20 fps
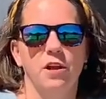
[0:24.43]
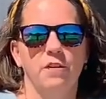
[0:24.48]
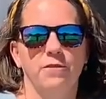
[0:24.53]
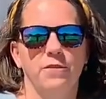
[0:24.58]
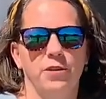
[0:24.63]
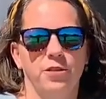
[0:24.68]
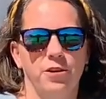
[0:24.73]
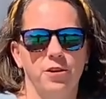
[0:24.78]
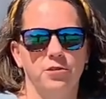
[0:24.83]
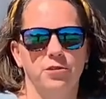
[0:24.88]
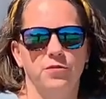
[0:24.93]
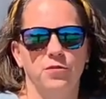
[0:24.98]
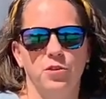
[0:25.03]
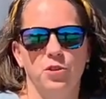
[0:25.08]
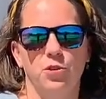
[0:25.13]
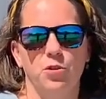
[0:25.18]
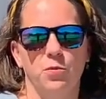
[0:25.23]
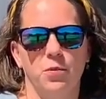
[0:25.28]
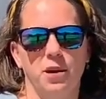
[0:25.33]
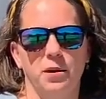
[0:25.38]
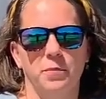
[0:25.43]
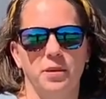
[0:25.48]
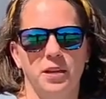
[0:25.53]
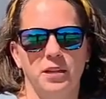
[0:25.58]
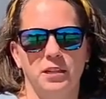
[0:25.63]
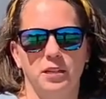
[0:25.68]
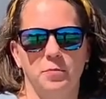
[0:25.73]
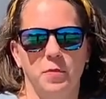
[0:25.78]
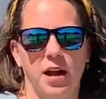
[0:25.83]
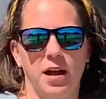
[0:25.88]
for those of you who want to be
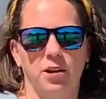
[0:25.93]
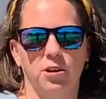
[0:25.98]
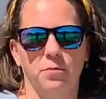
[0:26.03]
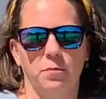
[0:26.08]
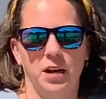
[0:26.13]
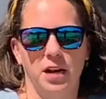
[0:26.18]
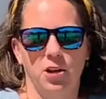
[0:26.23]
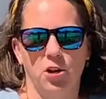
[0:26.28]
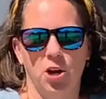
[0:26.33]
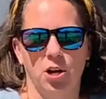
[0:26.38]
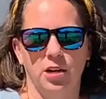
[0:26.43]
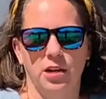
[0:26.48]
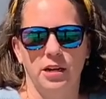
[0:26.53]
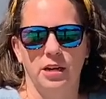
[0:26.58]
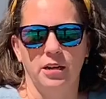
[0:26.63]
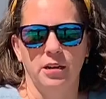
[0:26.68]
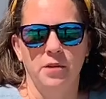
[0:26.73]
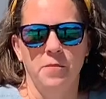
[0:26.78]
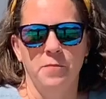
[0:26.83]
inspired by gardening